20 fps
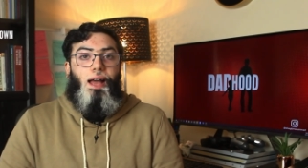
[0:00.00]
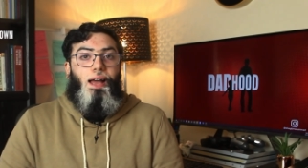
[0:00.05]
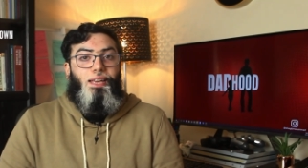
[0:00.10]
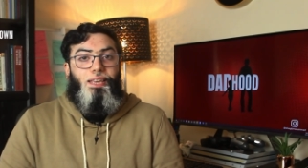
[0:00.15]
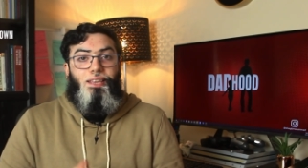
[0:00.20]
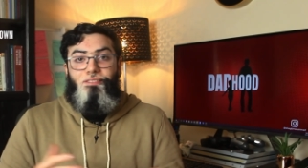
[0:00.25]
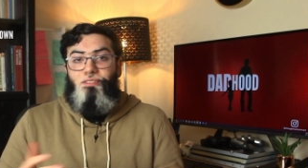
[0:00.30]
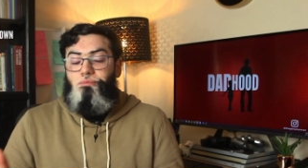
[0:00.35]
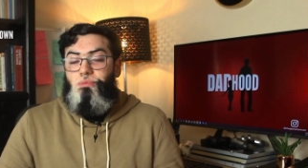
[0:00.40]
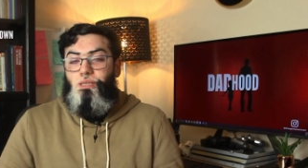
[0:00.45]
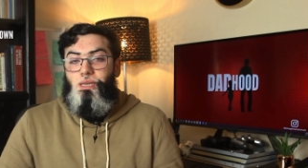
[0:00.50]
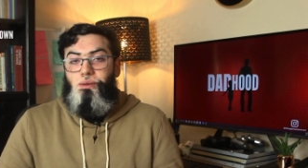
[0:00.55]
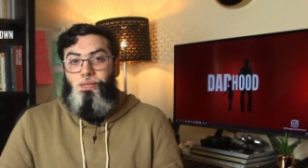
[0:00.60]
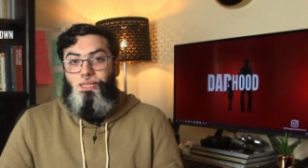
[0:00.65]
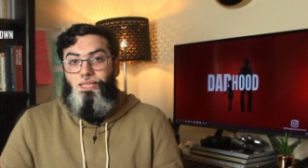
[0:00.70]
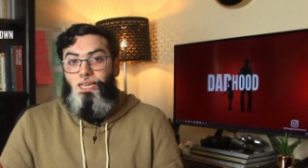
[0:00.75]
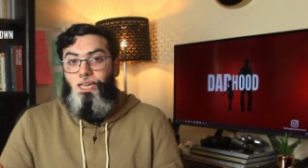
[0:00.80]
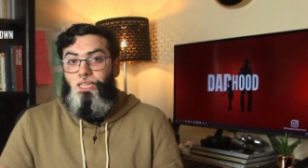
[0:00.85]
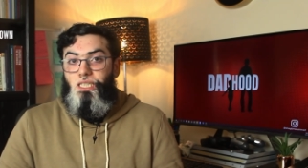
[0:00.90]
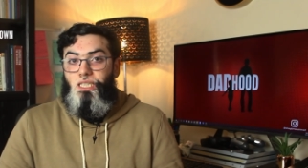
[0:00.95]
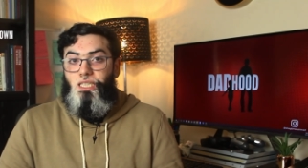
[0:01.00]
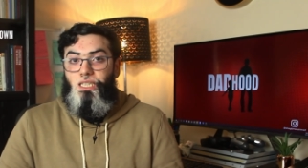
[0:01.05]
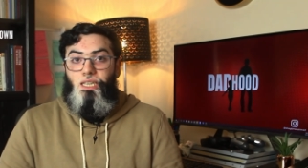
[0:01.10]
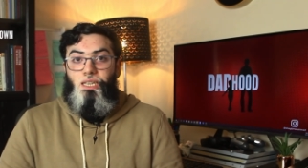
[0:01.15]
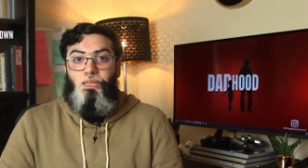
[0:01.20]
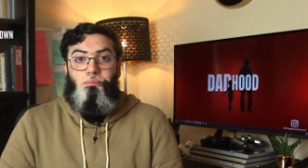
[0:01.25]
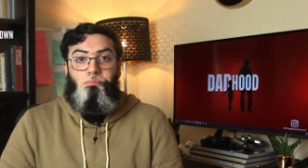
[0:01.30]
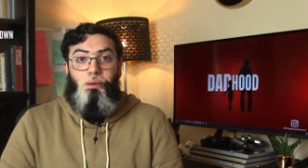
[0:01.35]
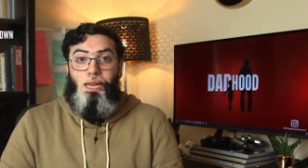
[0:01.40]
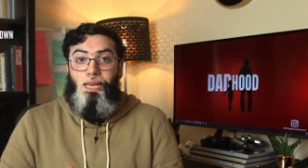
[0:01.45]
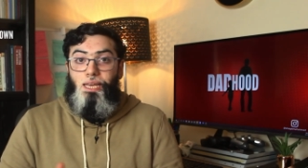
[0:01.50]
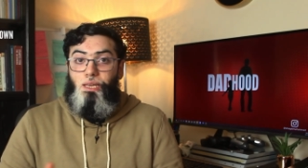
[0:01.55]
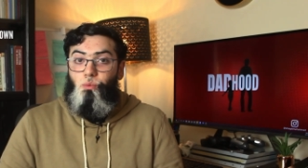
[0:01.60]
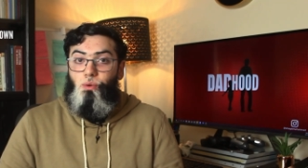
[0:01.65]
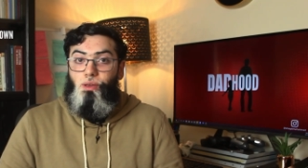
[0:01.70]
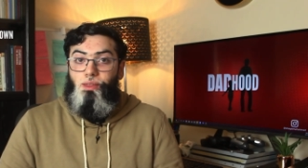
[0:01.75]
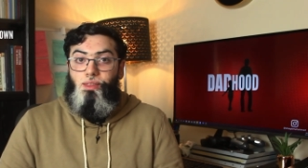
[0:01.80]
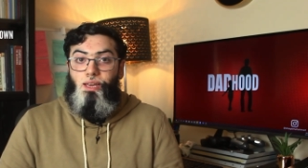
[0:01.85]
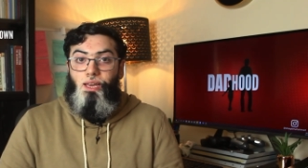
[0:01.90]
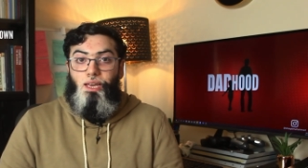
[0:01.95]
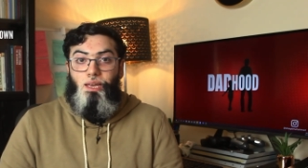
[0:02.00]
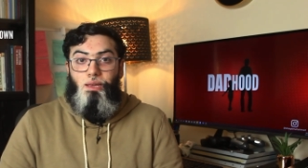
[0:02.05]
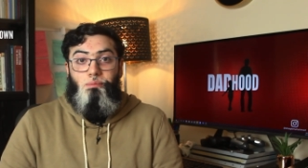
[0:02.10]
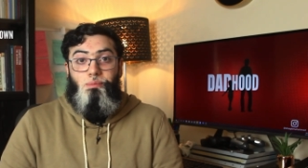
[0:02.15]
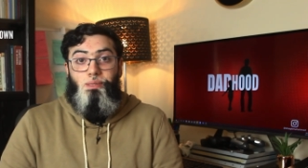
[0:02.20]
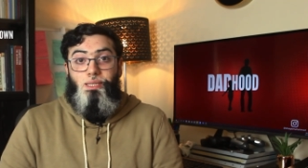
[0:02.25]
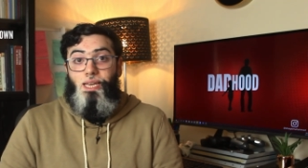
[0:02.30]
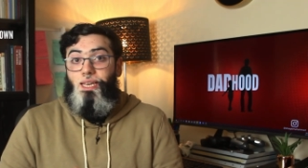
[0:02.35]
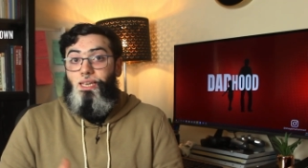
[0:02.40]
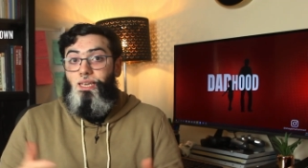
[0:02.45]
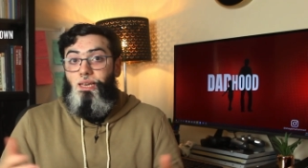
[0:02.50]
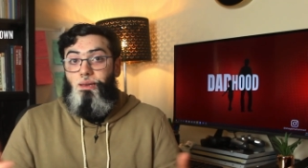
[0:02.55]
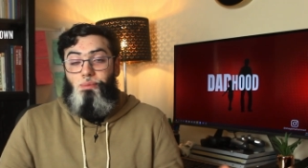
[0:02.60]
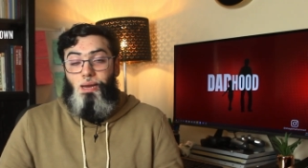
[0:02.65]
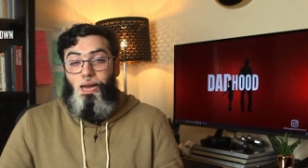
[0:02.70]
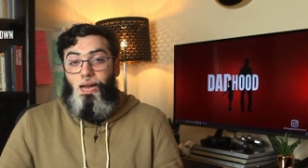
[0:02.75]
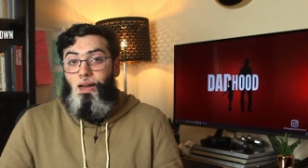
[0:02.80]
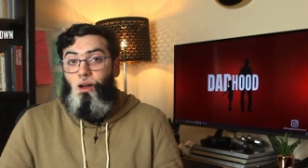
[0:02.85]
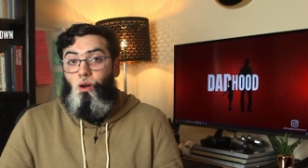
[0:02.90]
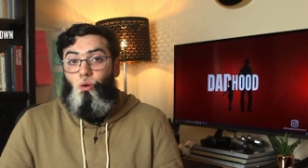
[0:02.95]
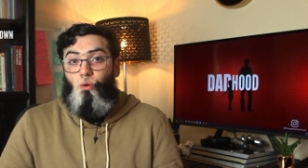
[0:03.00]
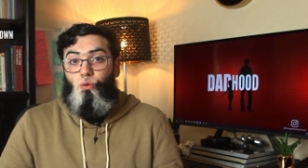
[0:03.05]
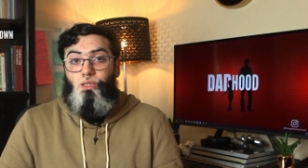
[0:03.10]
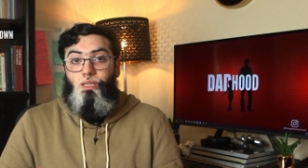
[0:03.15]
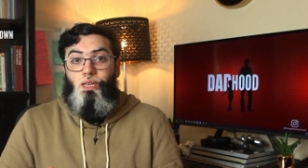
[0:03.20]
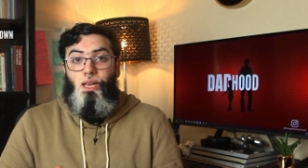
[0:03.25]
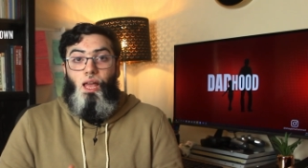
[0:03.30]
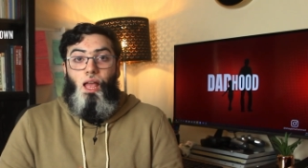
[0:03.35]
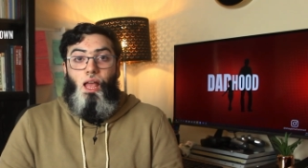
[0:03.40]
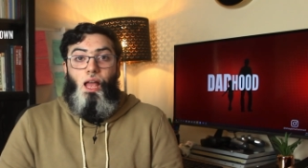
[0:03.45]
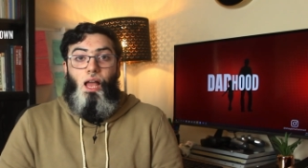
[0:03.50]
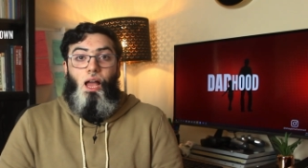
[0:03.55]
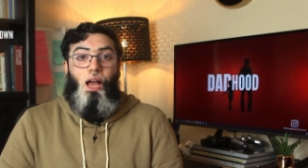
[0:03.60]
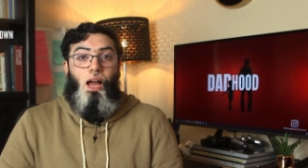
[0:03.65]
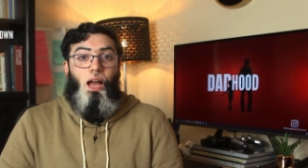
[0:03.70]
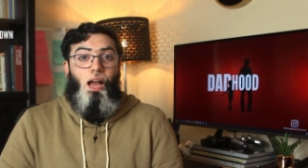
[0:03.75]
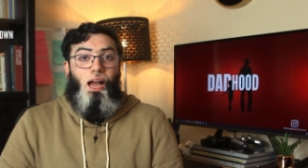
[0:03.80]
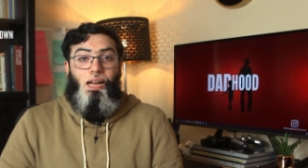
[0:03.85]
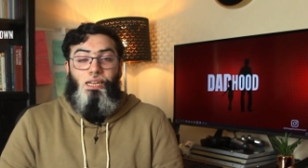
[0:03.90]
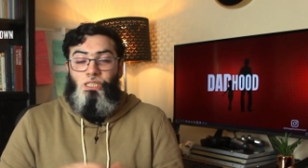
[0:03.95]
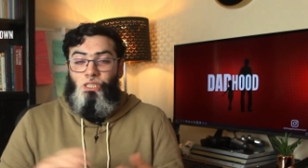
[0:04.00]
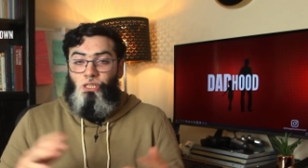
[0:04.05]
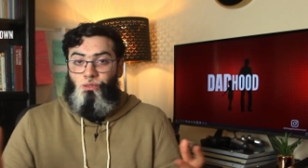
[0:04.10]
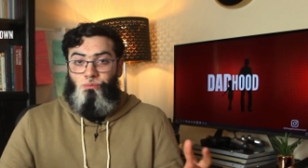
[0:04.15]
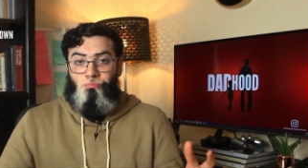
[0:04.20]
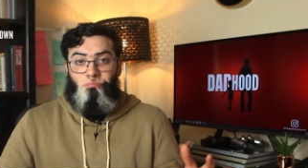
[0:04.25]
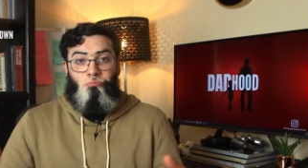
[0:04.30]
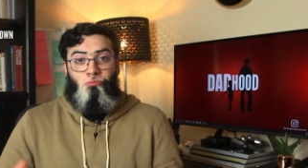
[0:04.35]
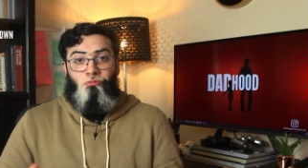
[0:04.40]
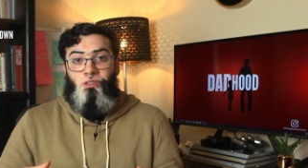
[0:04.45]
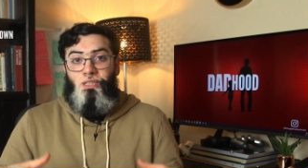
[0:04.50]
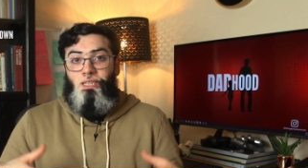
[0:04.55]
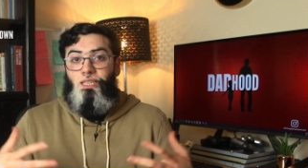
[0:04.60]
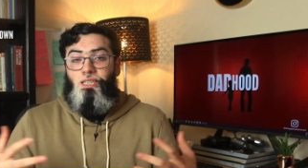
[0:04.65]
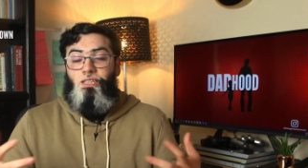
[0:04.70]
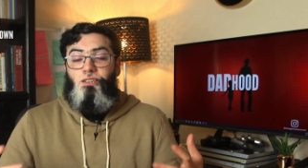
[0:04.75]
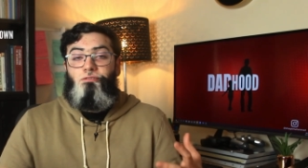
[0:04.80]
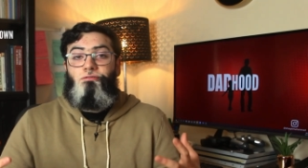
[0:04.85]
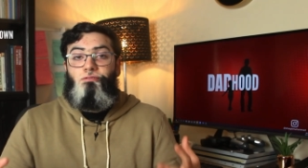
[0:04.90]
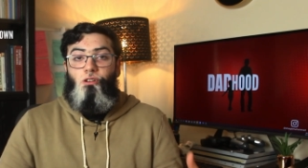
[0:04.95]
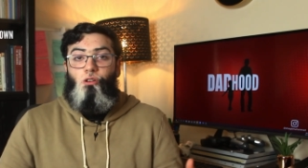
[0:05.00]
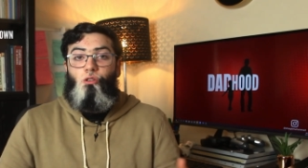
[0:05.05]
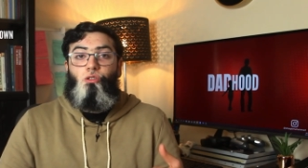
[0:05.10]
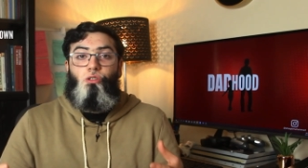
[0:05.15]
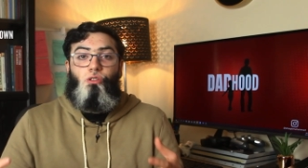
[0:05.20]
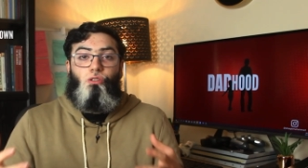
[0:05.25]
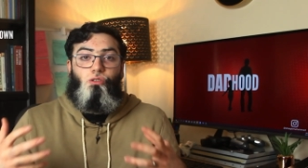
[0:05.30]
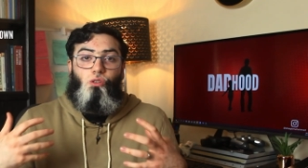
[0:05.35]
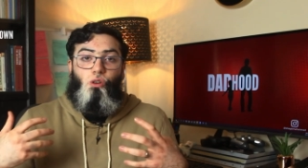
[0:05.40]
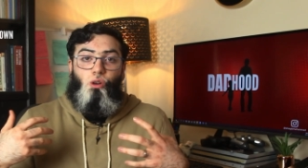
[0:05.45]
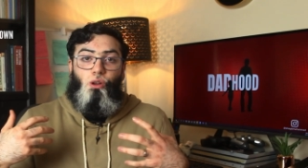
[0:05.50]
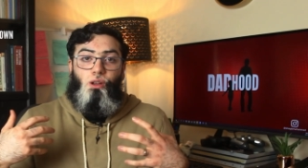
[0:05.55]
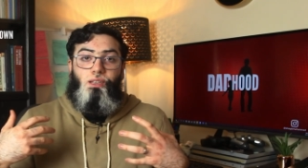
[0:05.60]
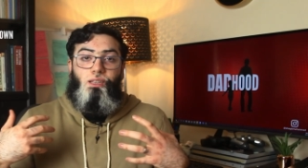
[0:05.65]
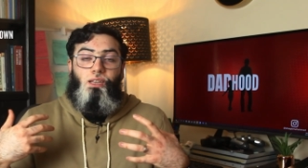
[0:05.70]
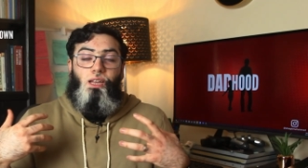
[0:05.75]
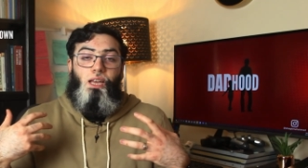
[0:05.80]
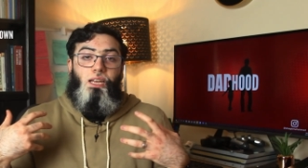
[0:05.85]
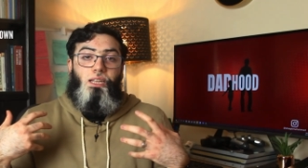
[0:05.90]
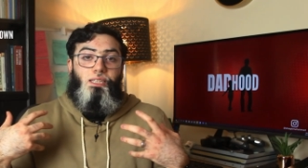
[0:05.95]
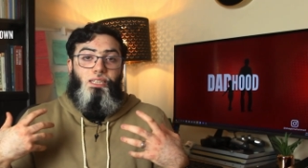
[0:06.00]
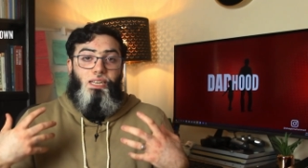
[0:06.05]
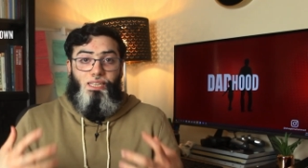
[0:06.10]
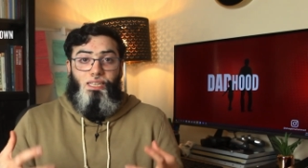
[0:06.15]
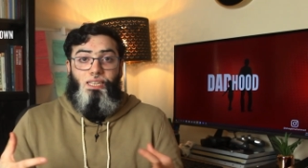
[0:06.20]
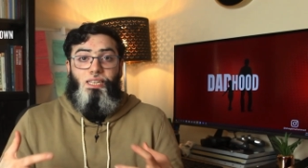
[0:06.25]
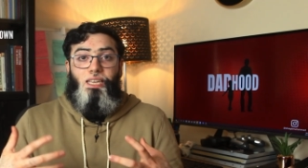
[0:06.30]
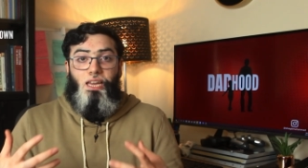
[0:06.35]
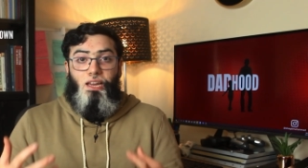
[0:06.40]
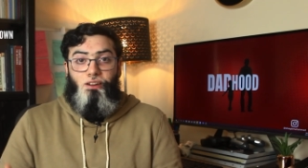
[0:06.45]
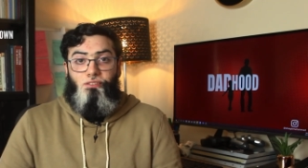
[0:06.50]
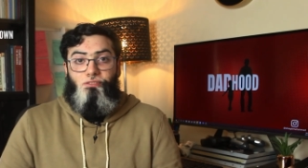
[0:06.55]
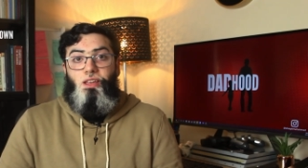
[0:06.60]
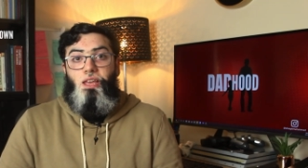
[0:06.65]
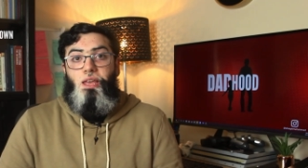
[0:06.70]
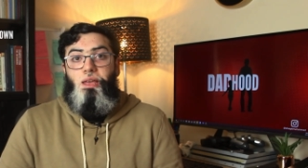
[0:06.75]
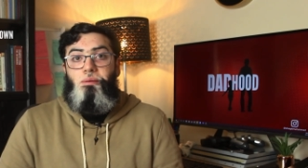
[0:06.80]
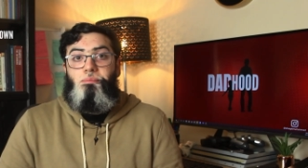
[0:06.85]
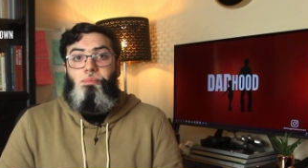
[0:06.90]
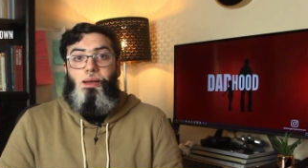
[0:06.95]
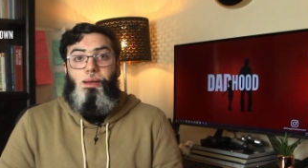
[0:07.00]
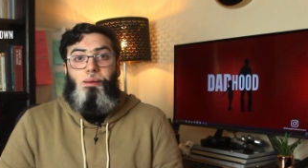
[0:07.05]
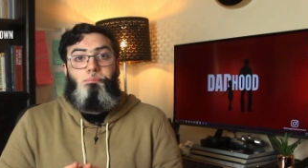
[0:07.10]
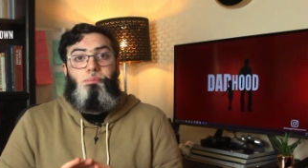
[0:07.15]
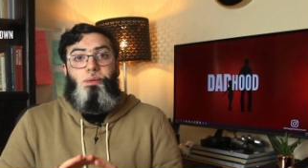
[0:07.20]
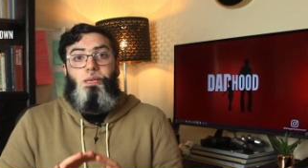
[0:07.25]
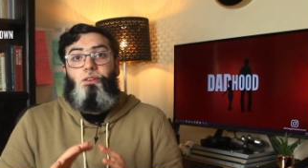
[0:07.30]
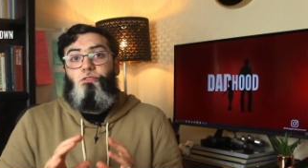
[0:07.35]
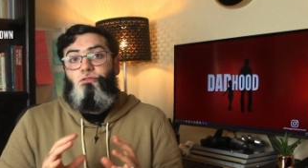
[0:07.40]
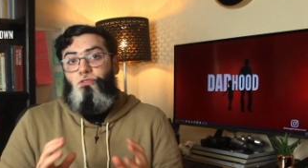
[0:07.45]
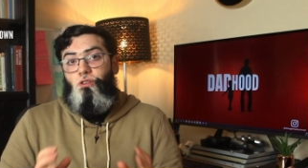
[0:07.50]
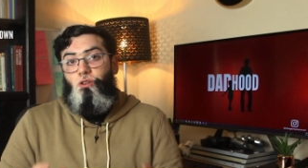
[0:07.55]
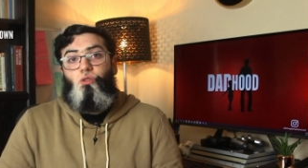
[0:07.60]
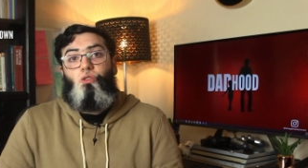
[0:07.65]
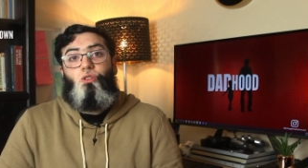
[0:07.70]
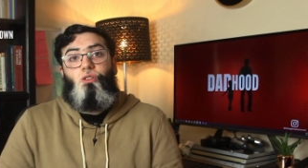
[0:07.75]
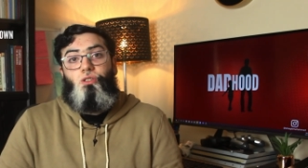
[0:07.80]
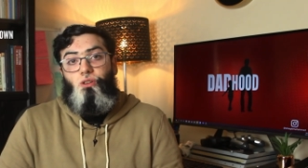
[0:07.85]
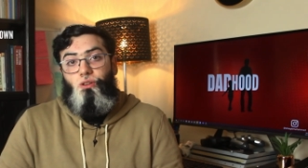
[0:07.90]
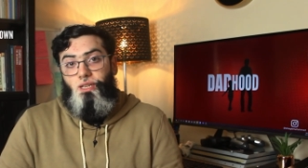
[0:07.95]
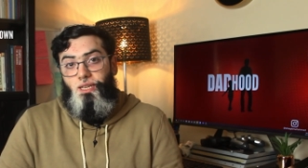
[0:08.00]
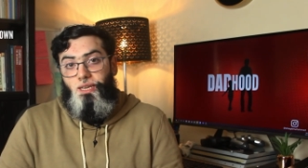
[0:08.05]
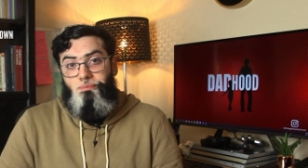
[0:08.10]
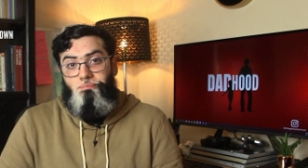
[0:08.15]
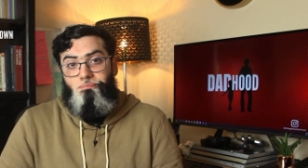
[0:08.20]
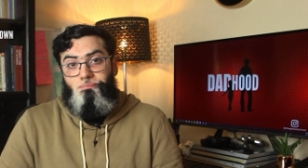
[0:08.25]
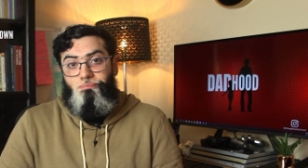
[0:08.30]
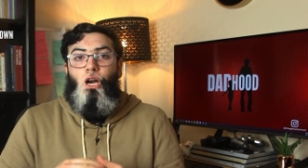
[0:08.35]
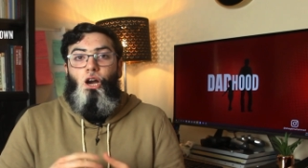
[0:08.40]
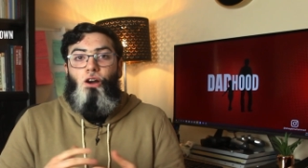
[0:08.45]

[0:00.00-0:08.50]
give him some attention, play with him, take him out, and just really focus on taking care of him and being focused on him.